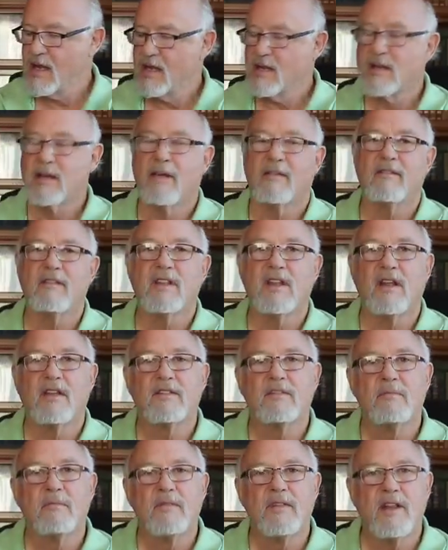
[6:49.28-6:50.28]
the
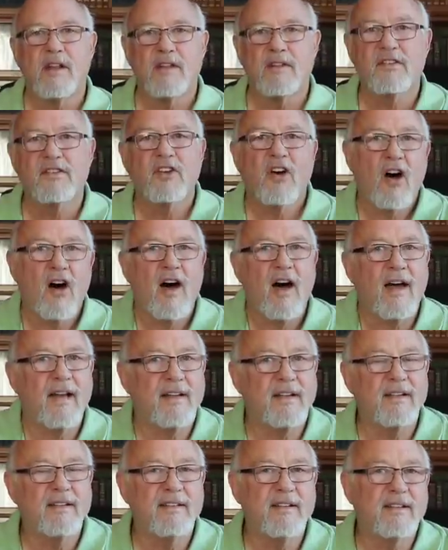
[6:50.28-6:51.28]

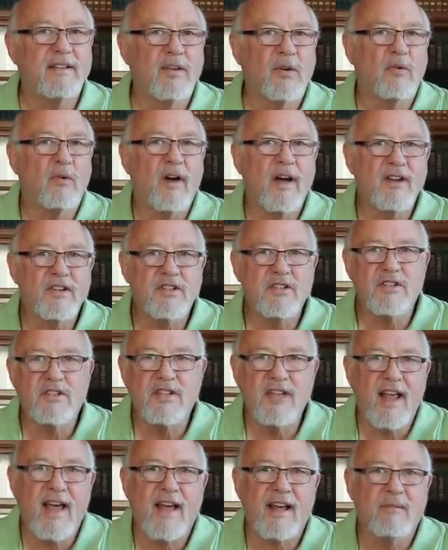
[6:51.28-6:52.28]
thought that the
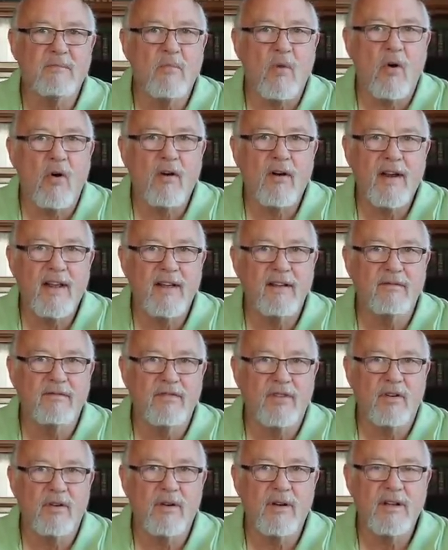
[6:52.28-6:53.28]
Russians had more
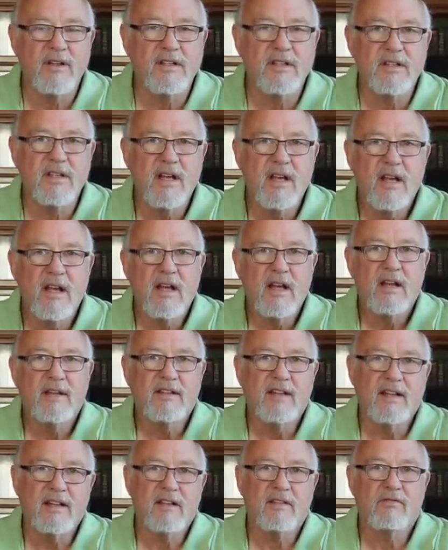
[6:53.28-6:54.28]
influence
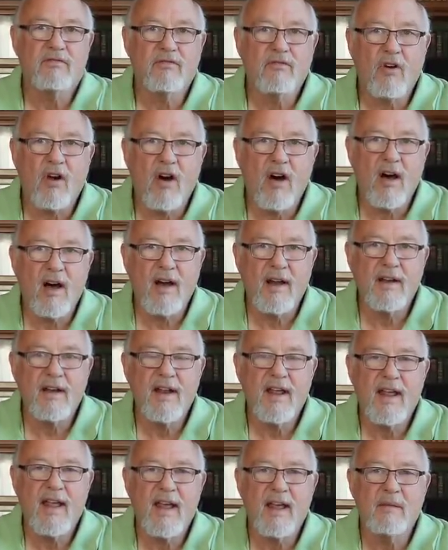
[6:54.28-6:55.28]
than the fraud
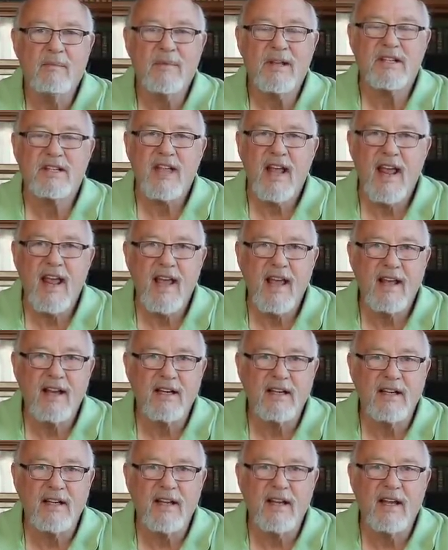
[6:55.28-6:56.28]
and
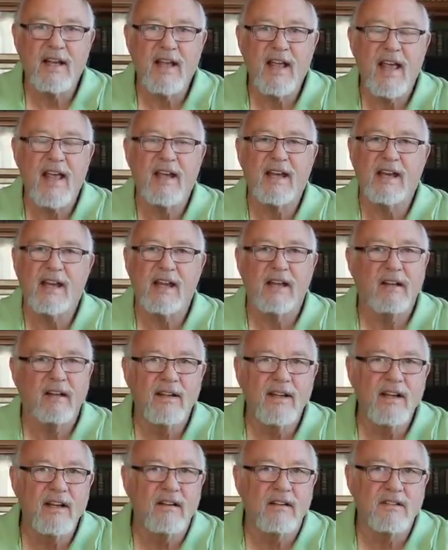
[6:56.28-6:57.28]
mishandling and
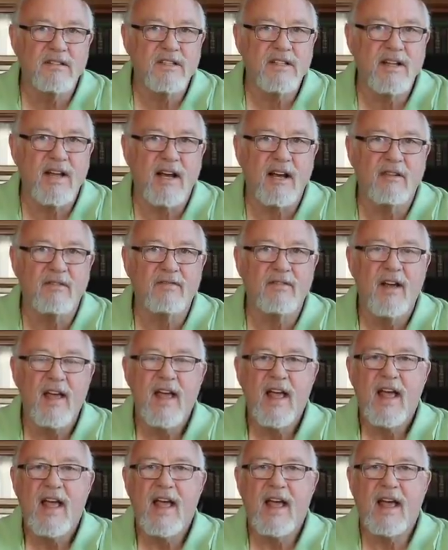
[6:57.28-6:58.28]
illegal stuff
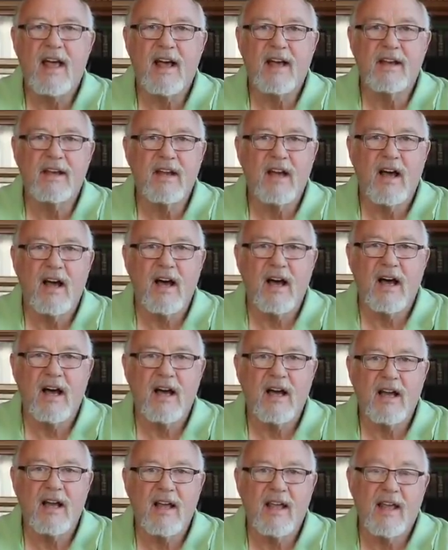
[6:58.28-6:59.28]
and
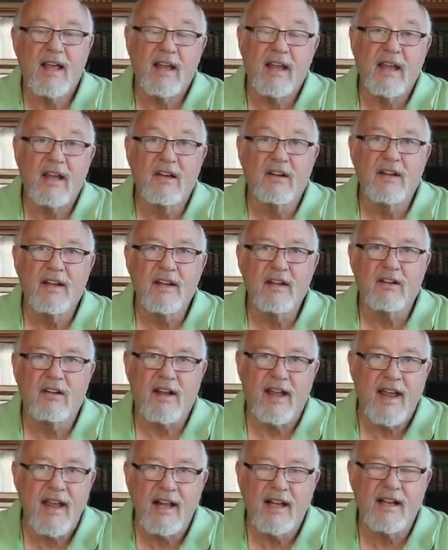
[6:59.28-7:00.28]

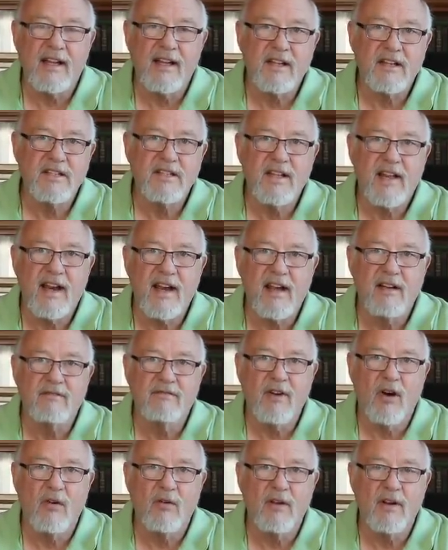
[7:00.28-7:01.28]
illegal aliens that have
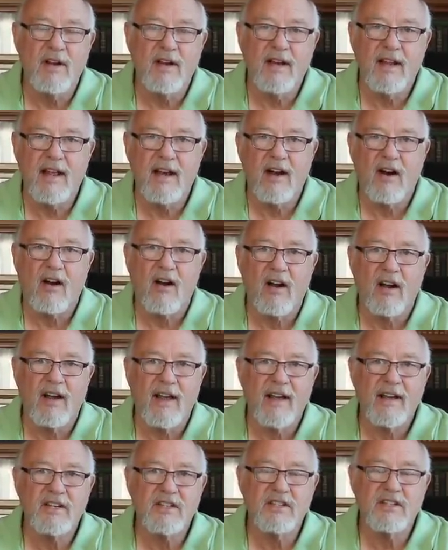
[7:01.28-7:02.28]
voted in our
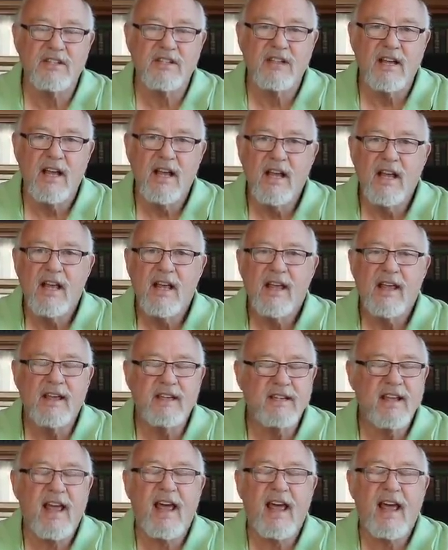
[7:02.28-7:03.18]
elections is